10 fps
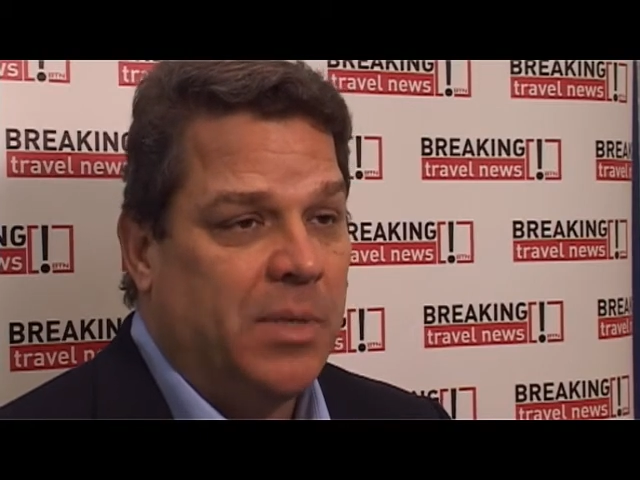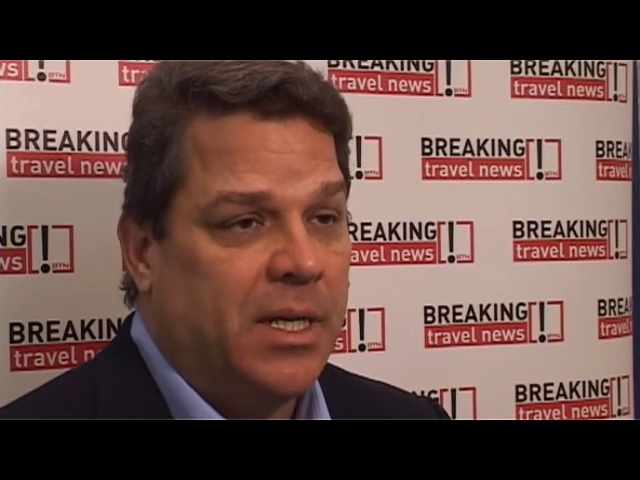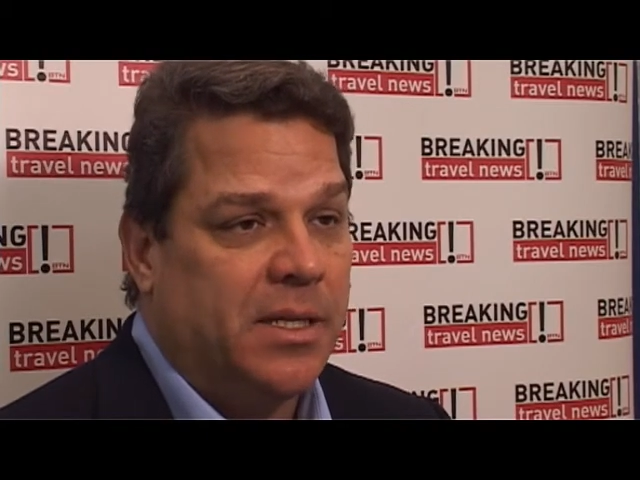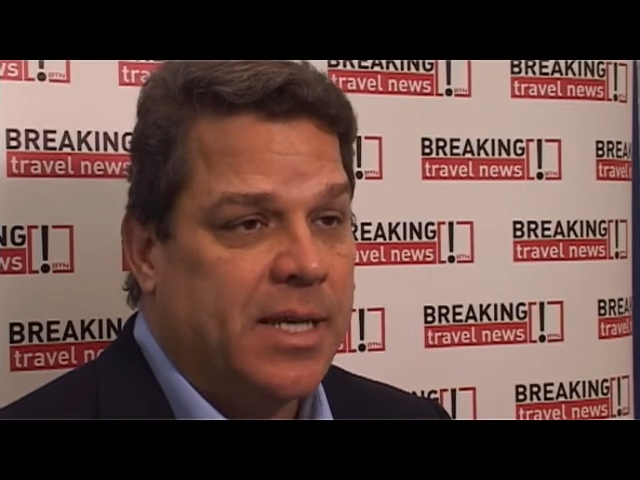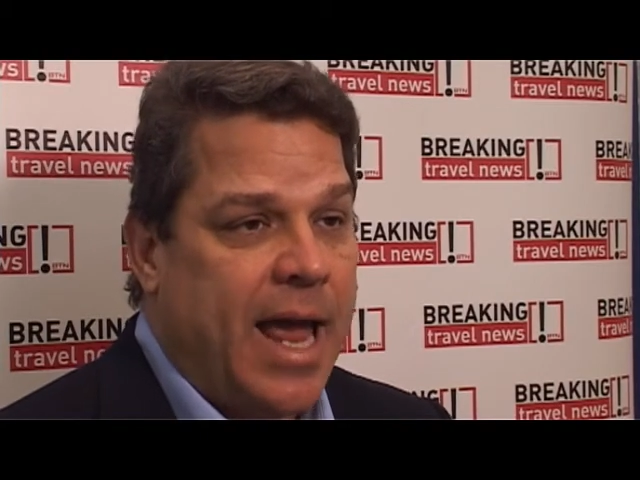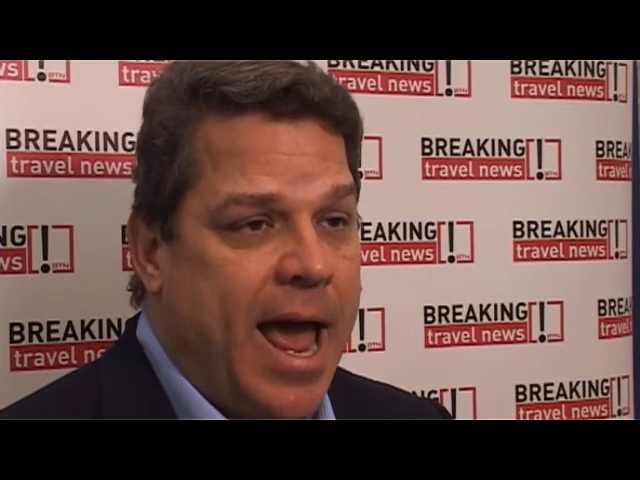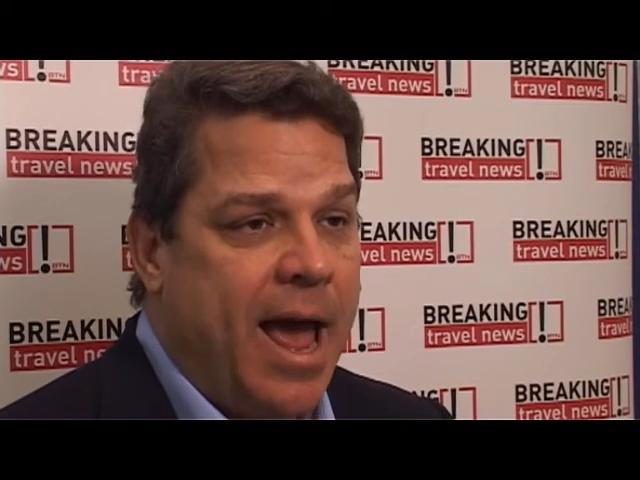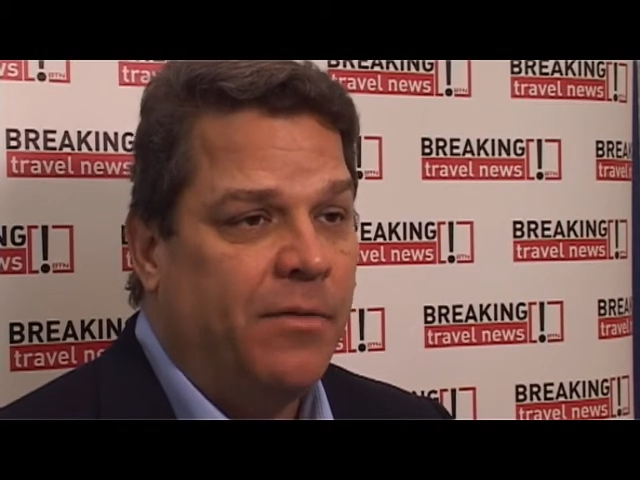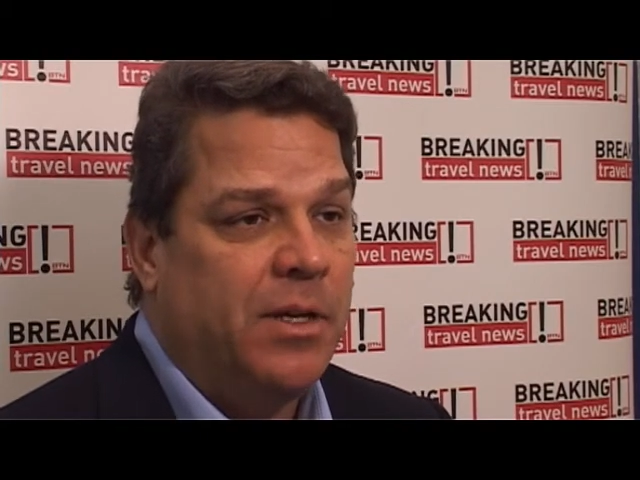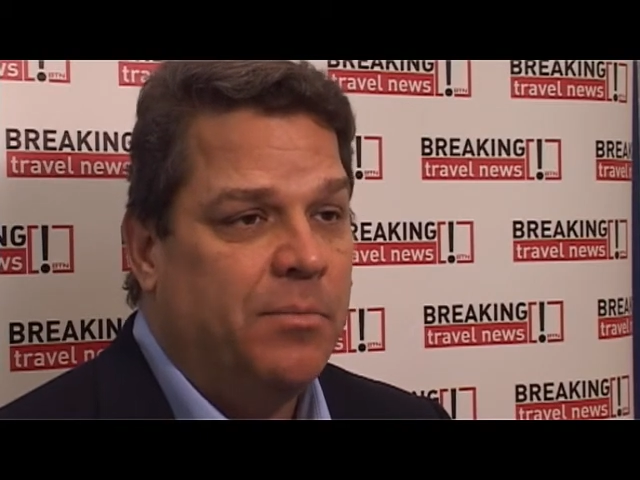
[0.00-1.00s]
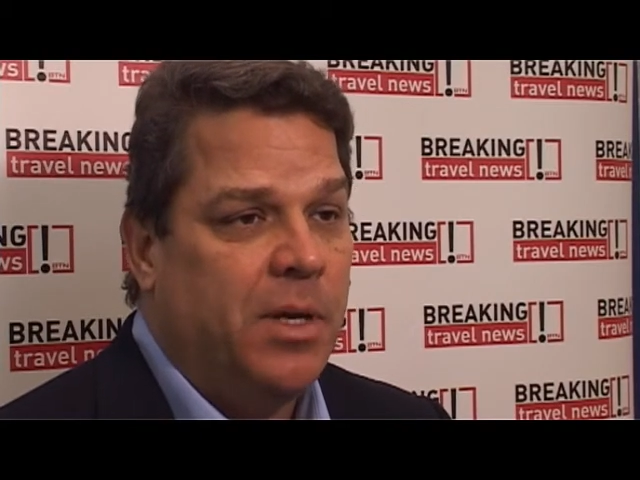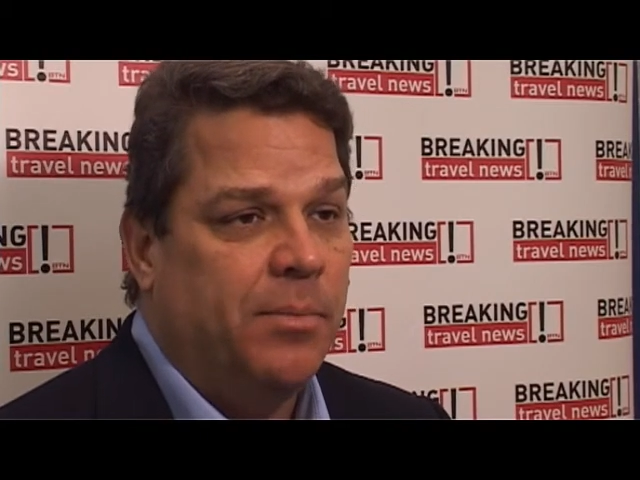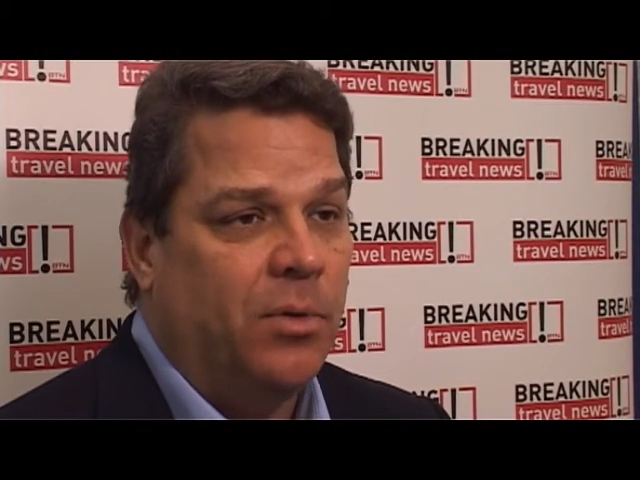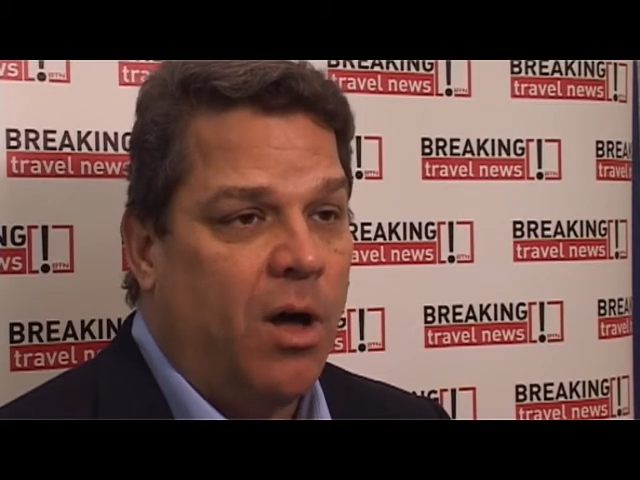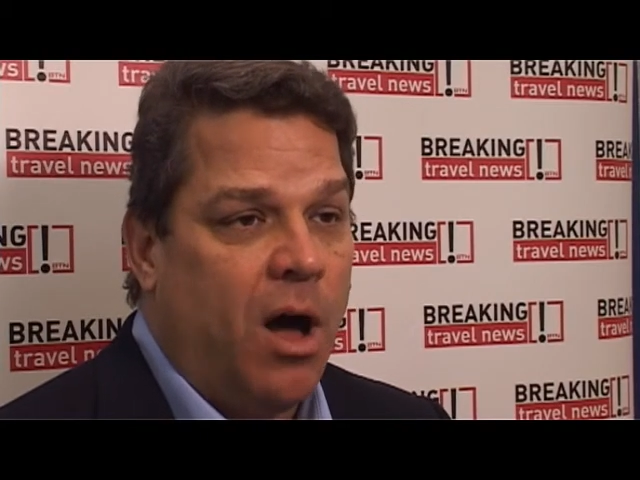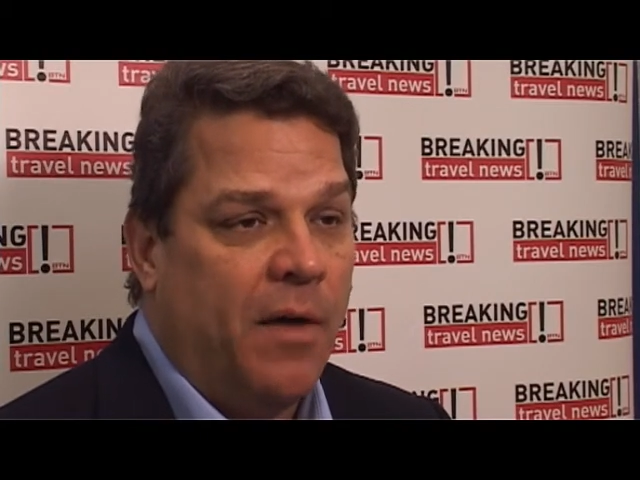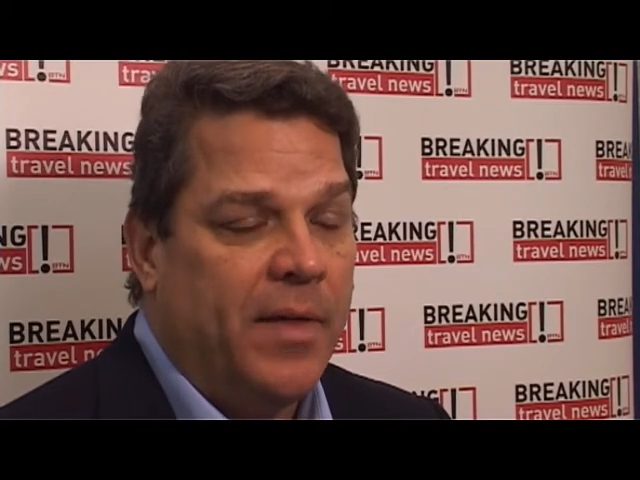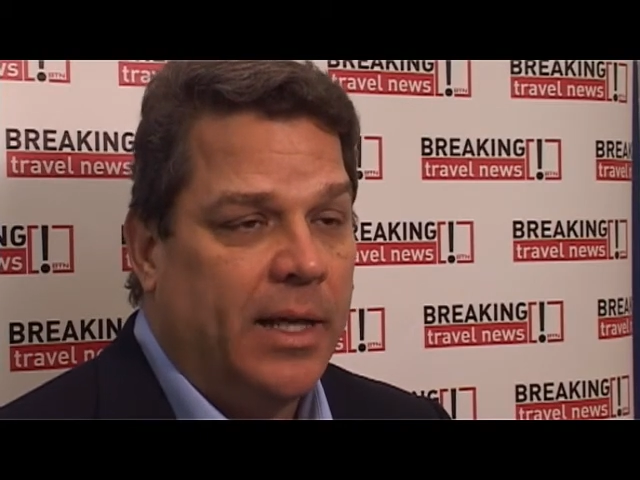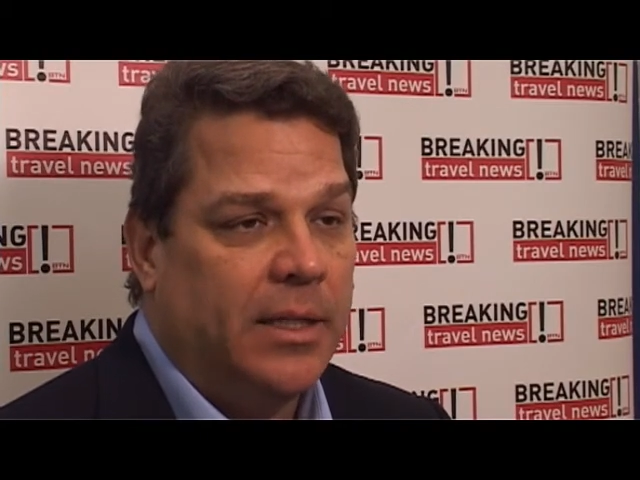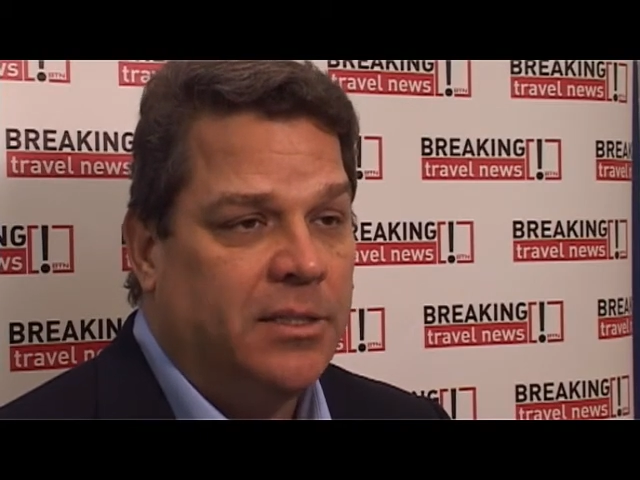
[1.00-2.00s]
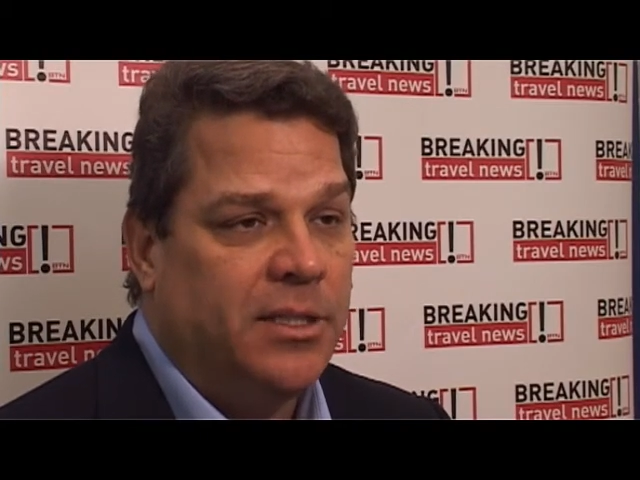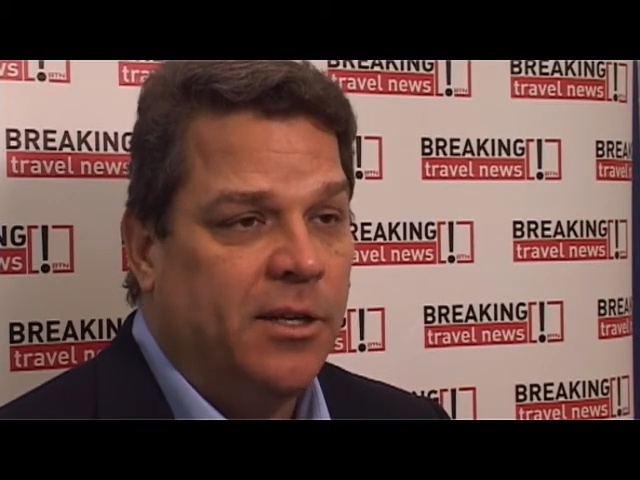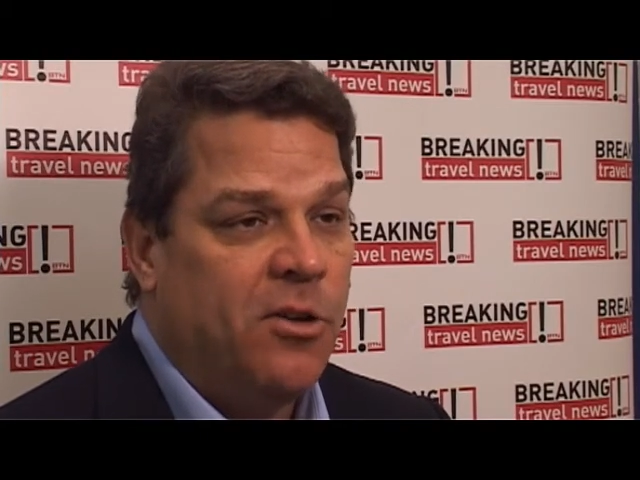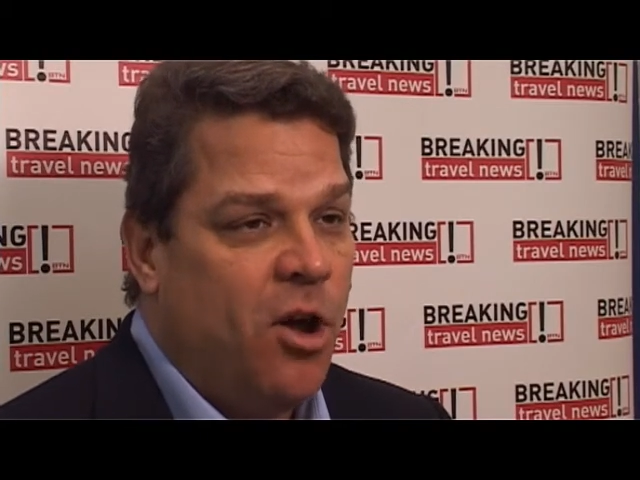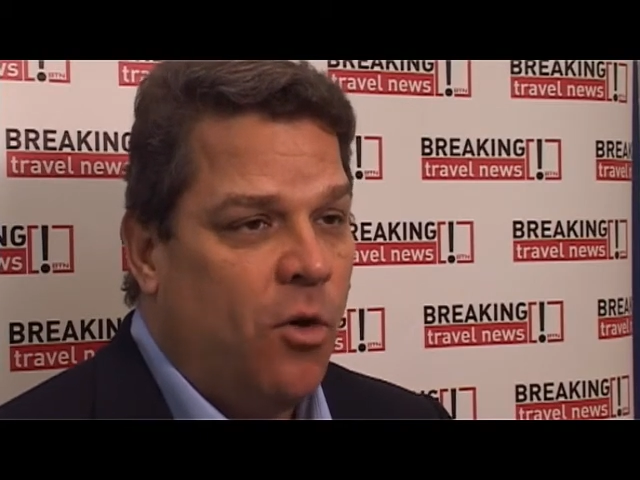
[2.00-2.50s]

because having people on that listing